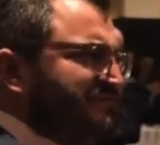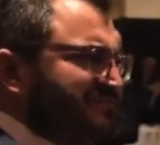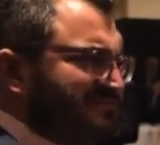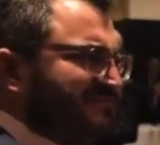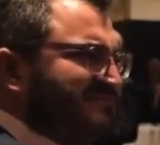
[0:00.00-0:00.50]

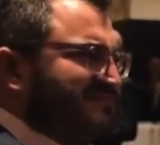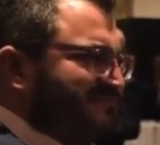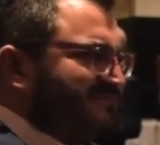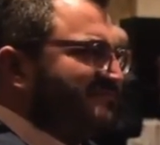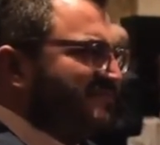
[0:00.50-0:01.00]
Spicy.
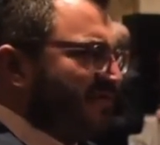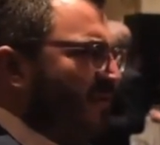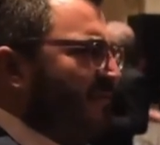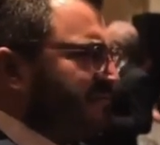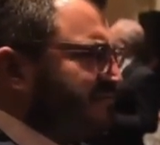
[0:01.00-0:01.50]

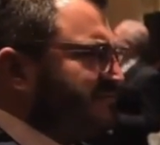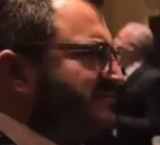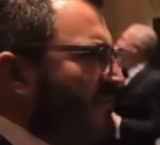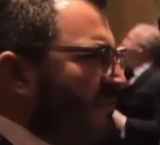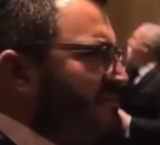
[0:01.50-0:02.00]
Spicy?
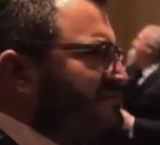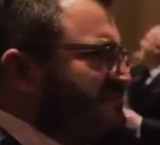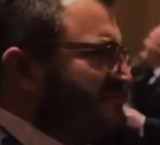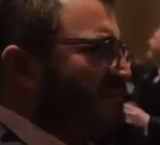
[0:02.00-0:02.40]
Protein rich.